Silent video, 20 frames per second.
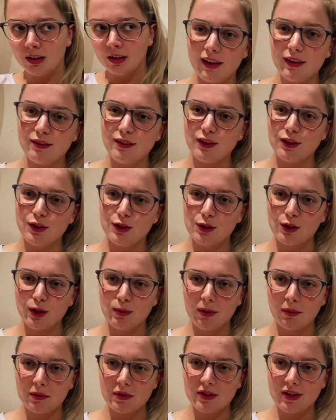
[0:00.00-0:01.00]
If you do
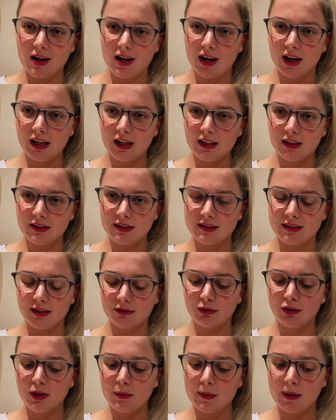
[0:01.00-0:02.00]
come up to the Highlands
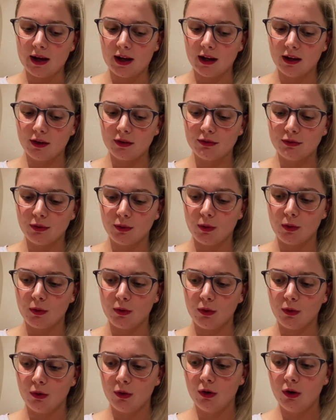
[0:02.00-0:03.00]
definitely pack
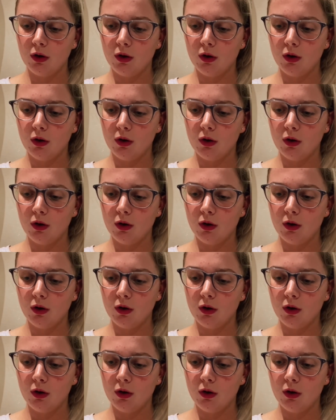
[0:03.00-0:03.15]
for